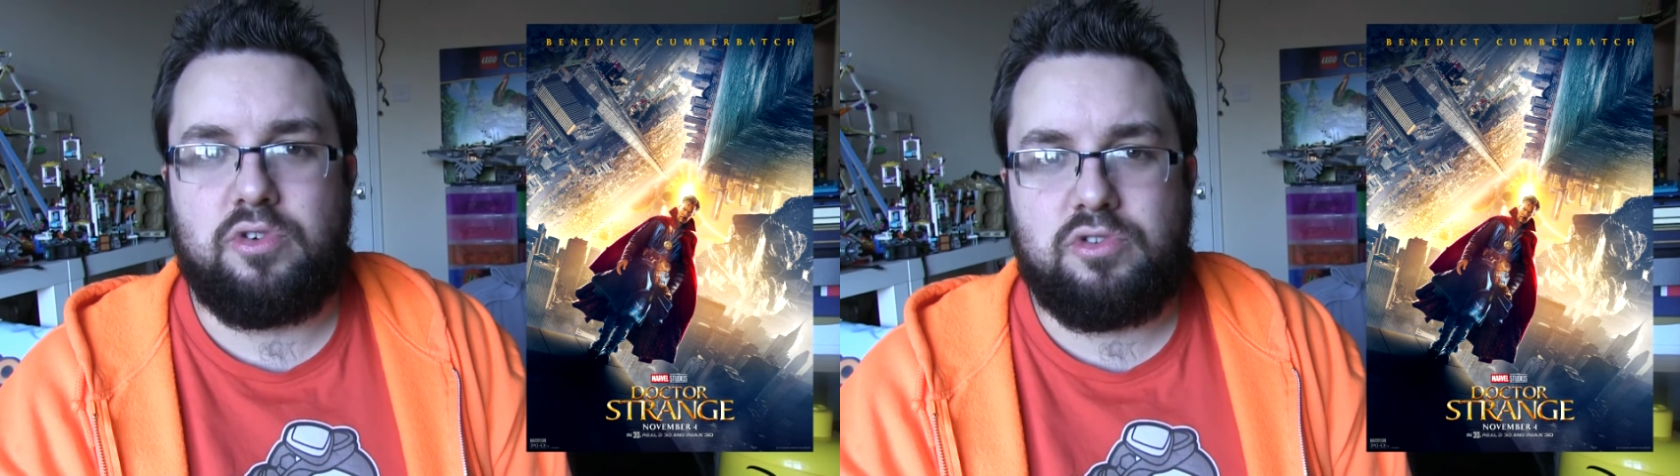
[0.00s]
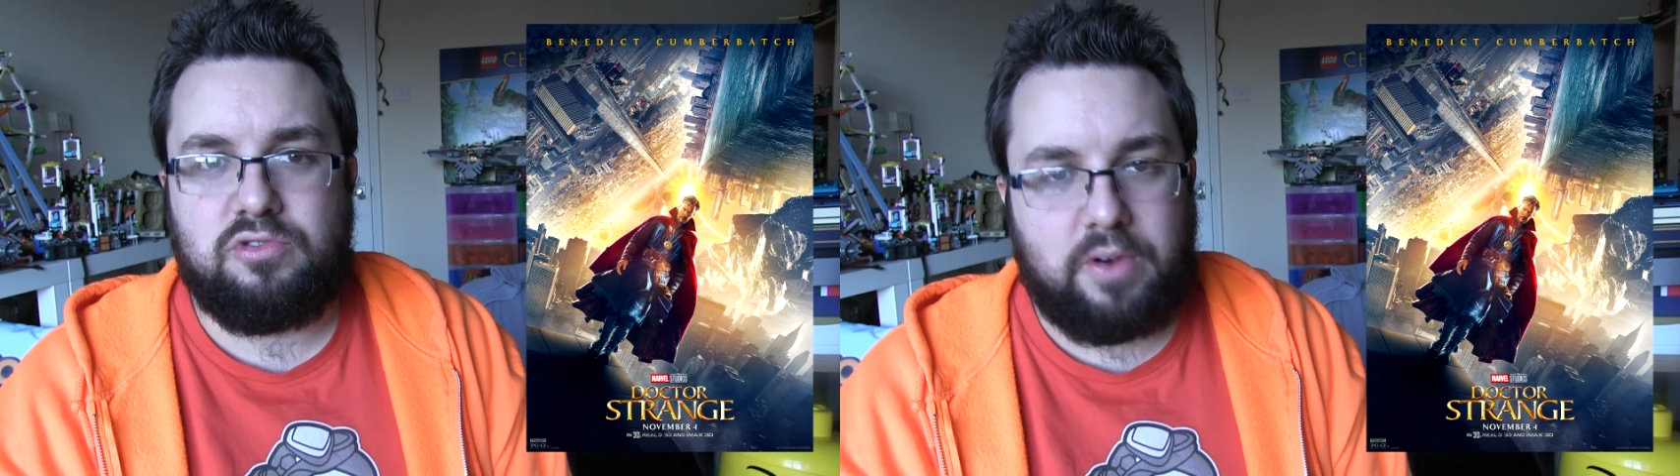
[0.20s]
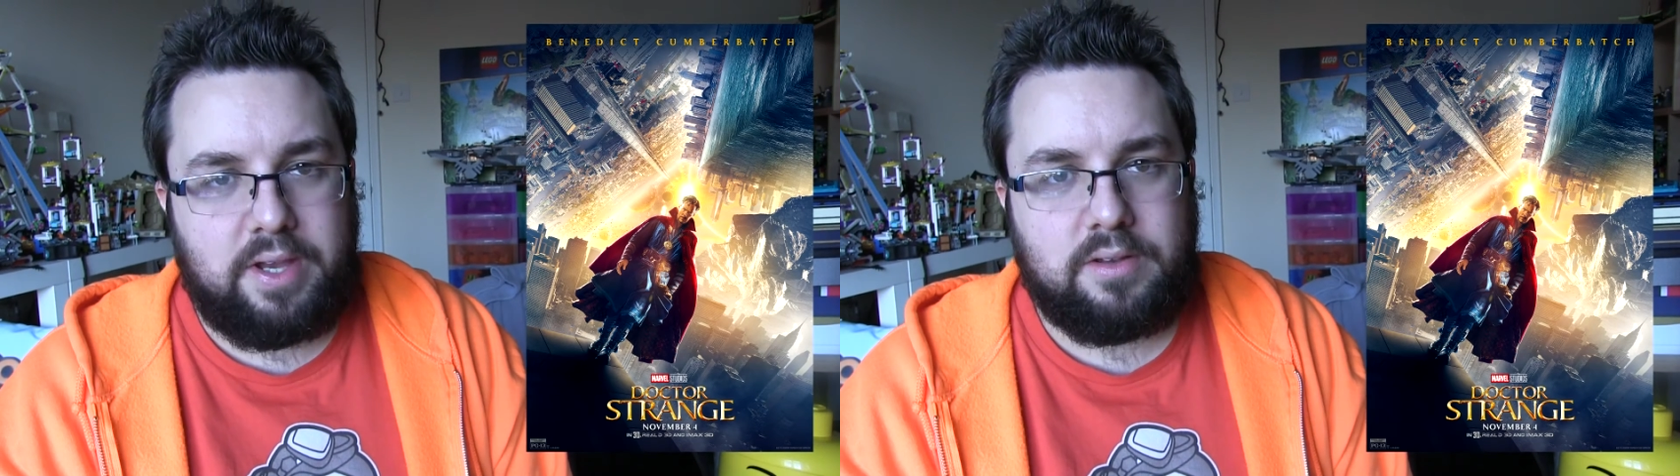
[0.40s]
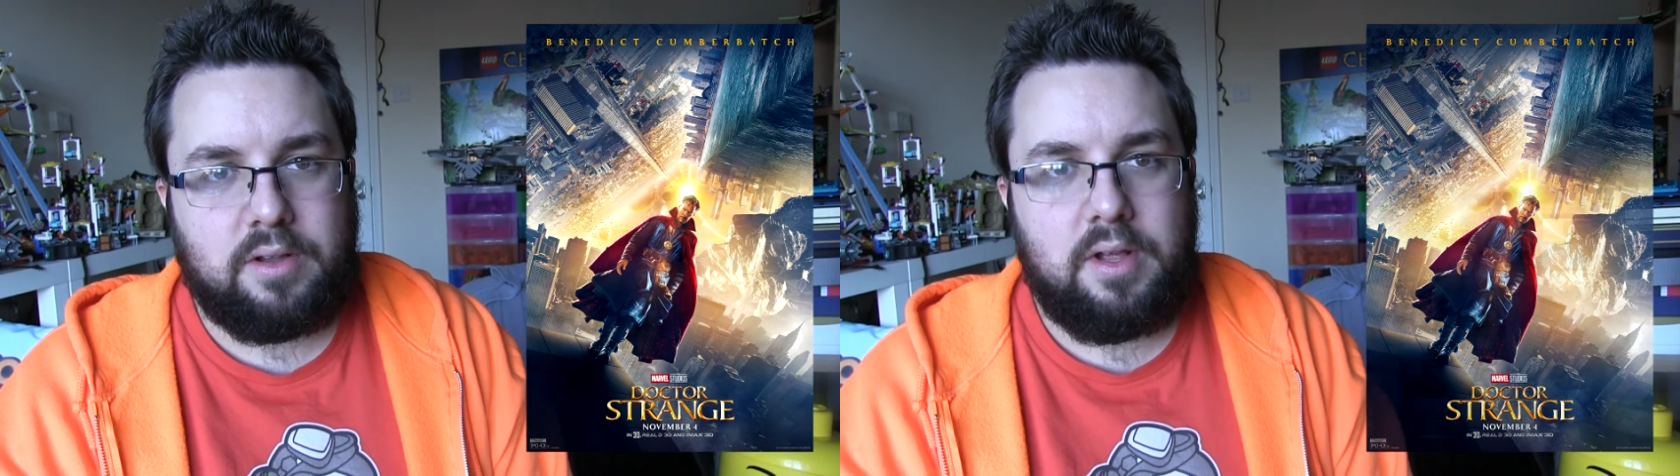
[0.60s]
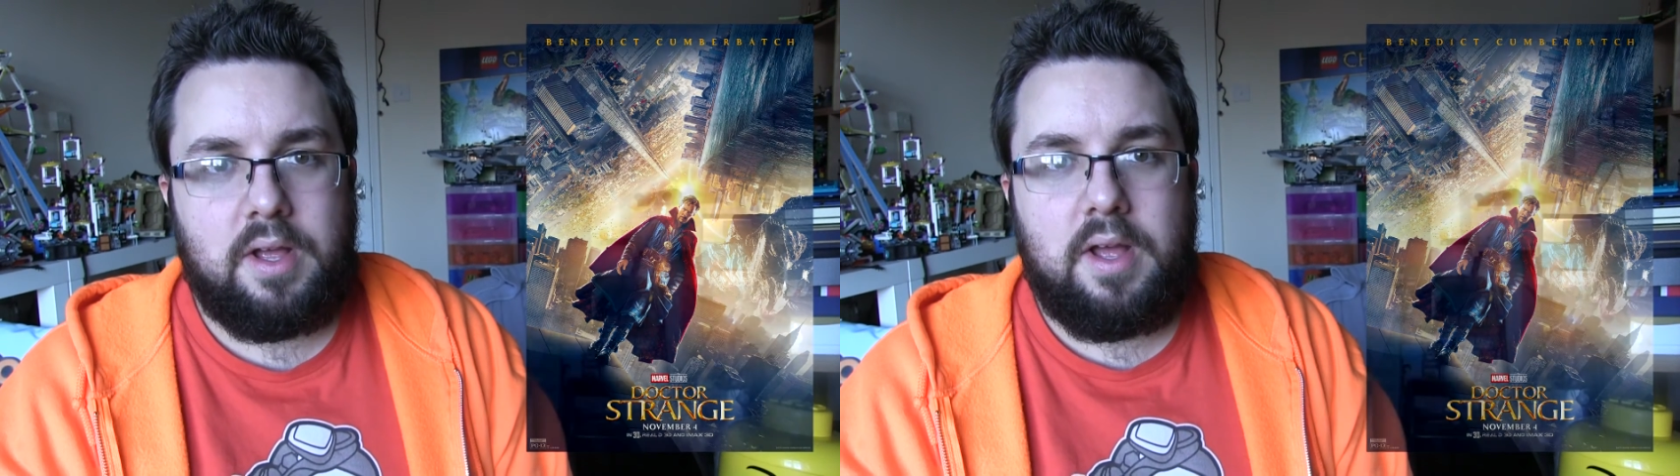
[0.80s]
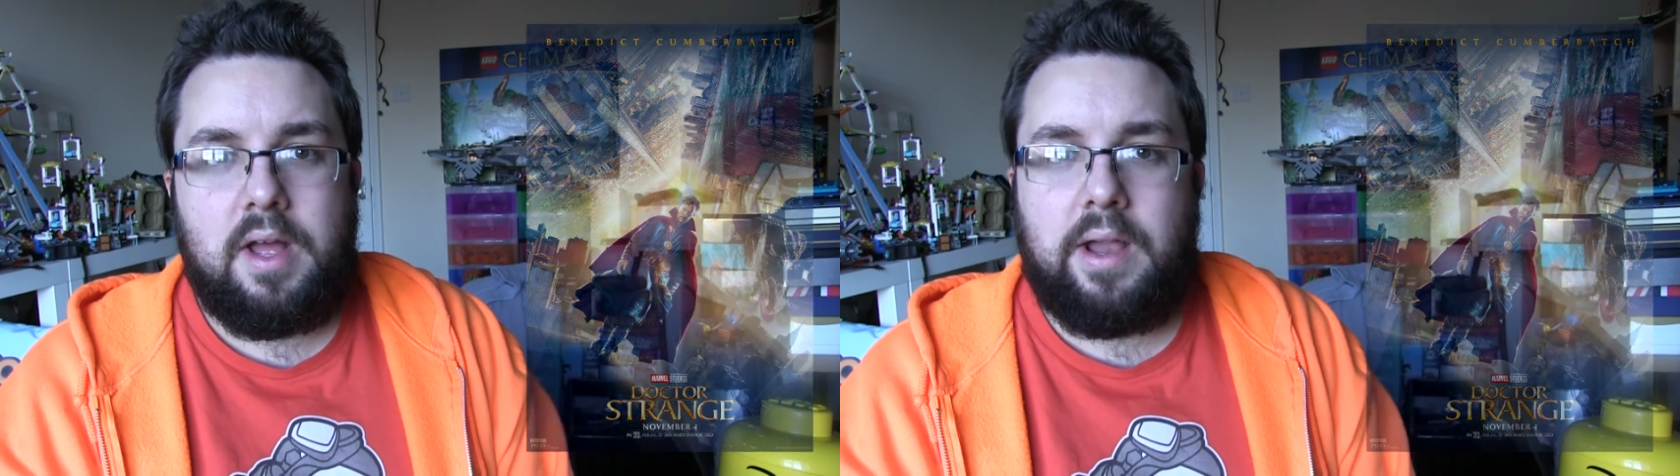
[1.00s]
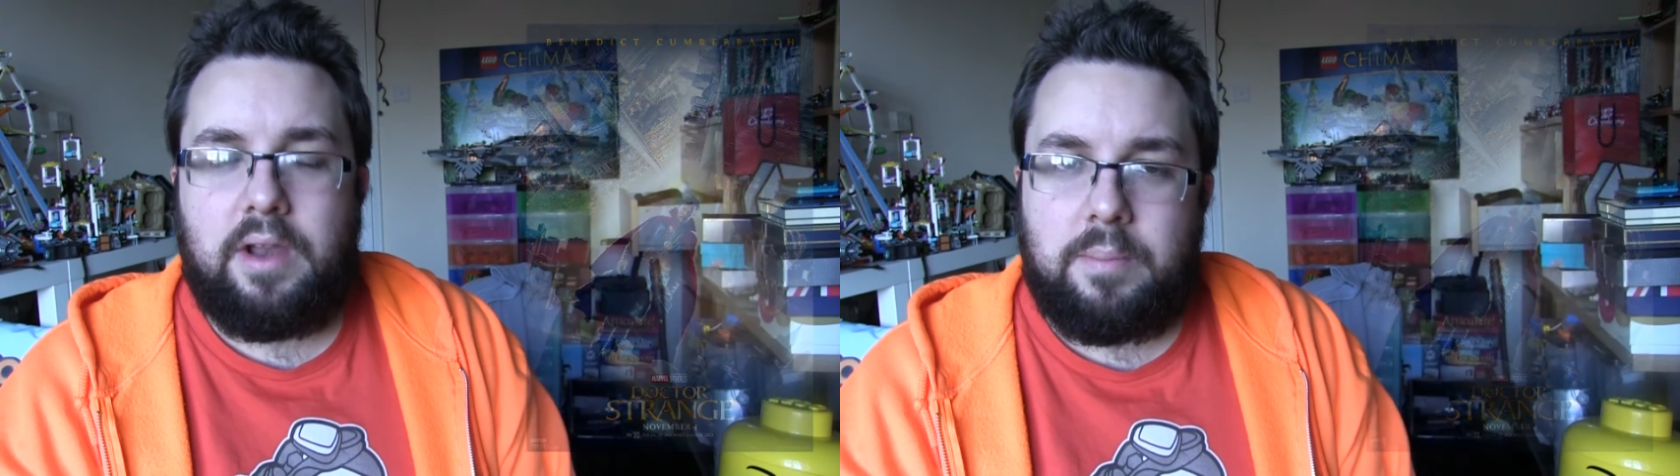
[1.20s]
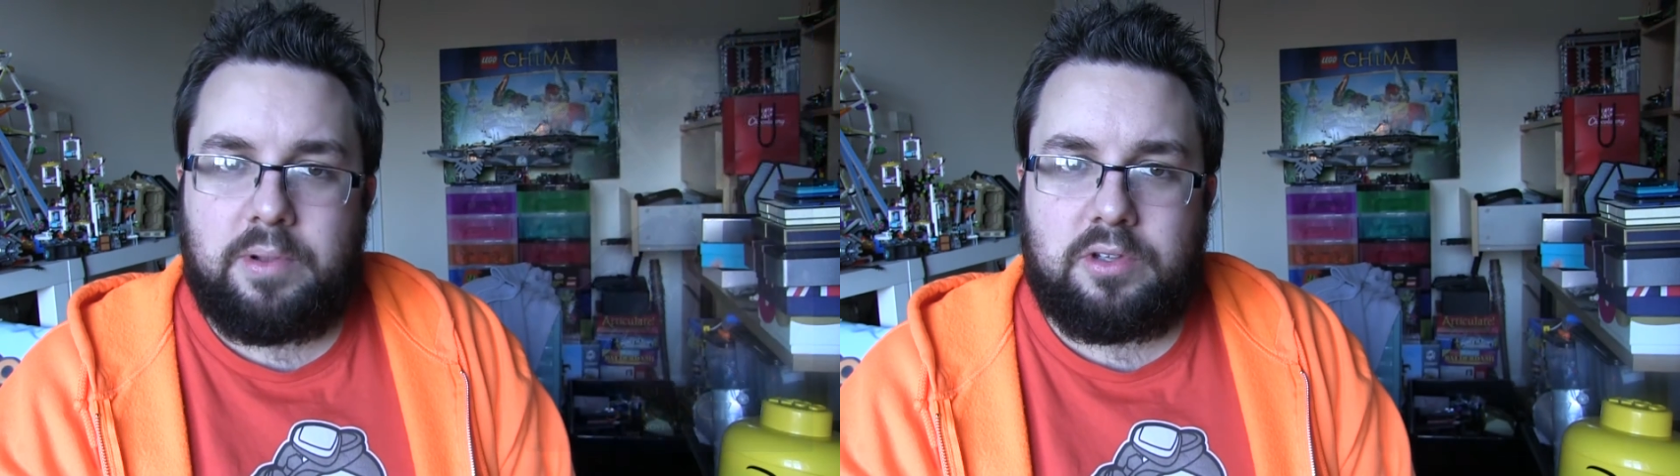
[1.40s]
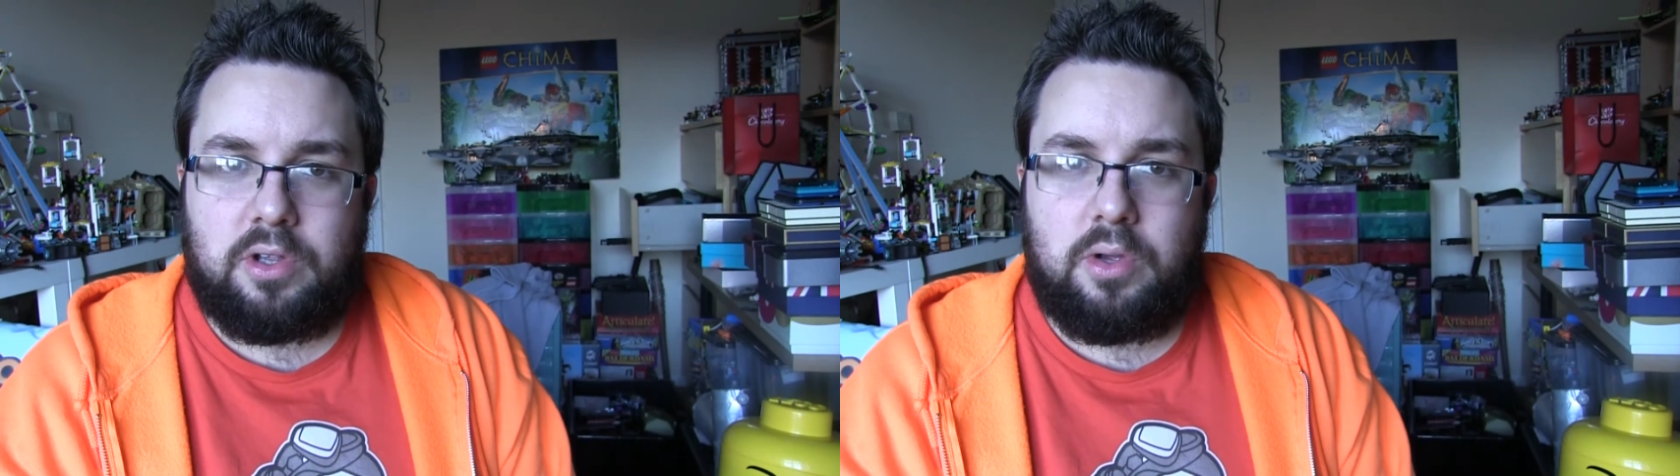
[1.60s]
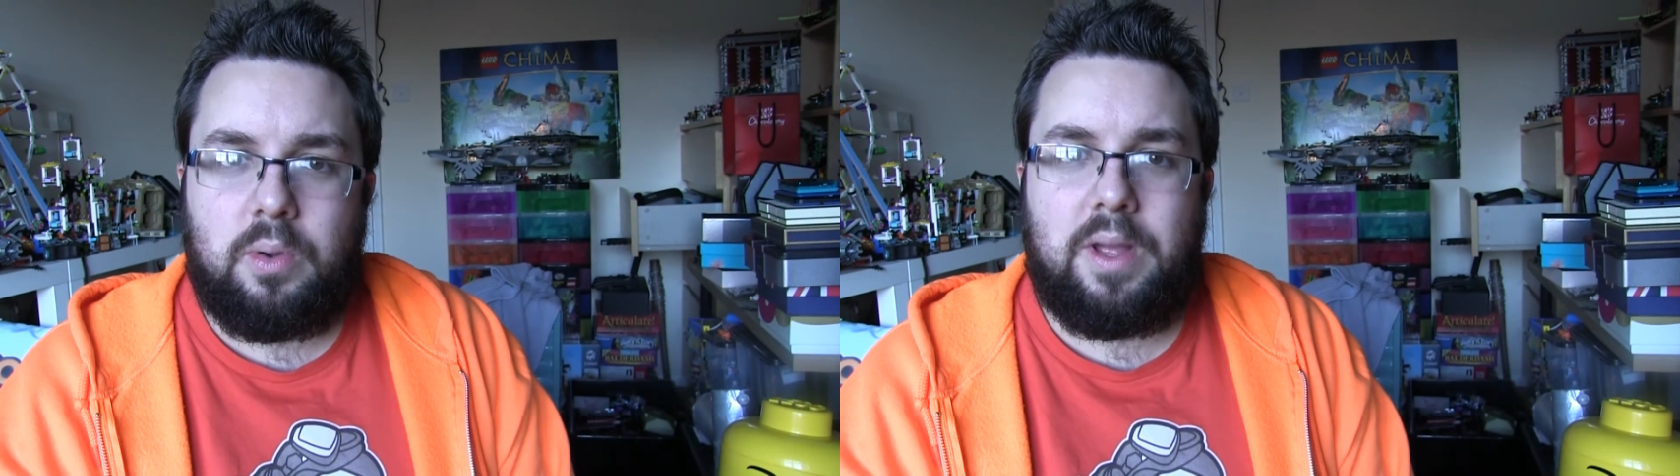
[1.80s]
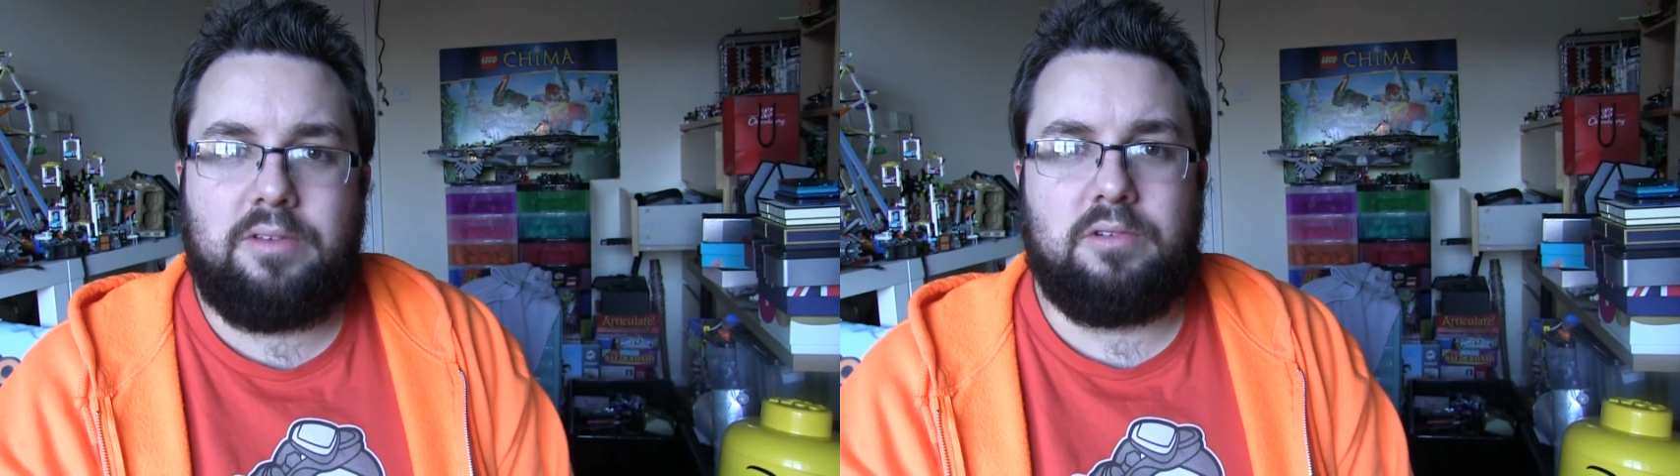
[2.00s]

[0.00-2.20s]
treat. Number two is